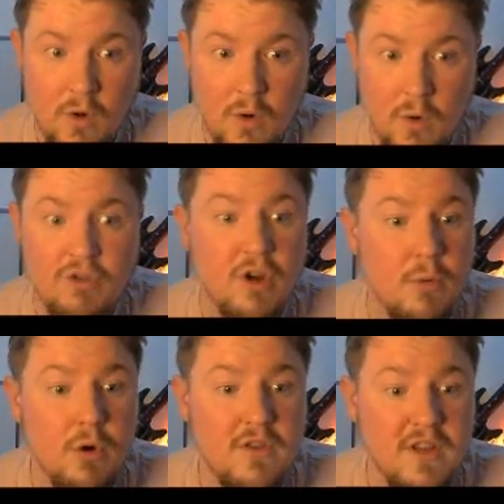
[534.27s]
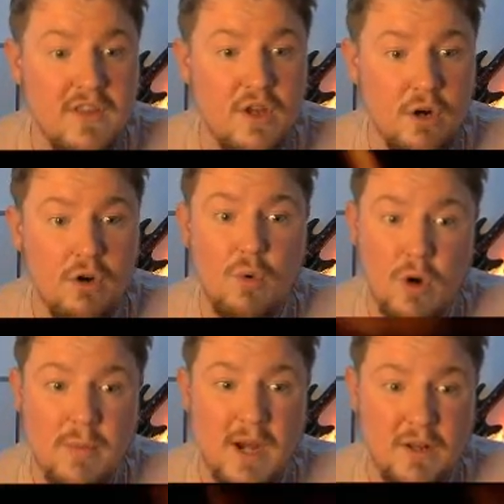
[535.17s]
Or sorry, we're going to take the younger
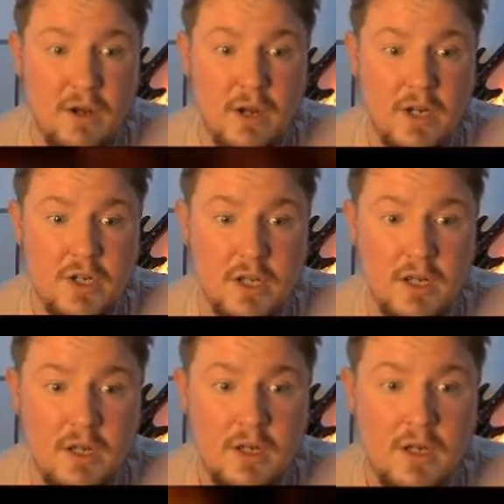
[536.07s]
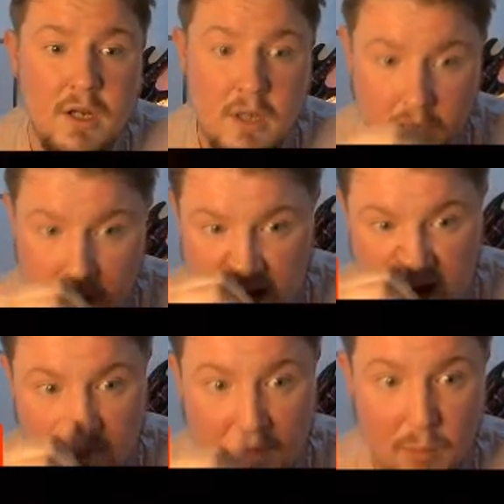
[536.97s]
quarterback now, actually.
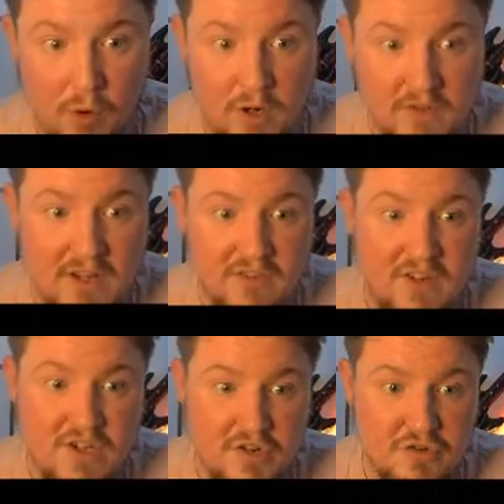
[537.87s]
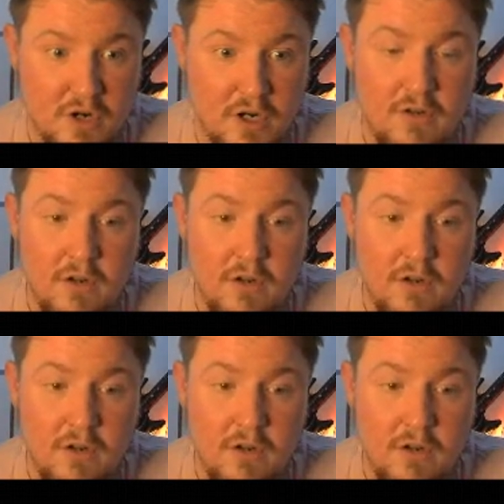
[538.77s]
And we're going to take CJ Stroud.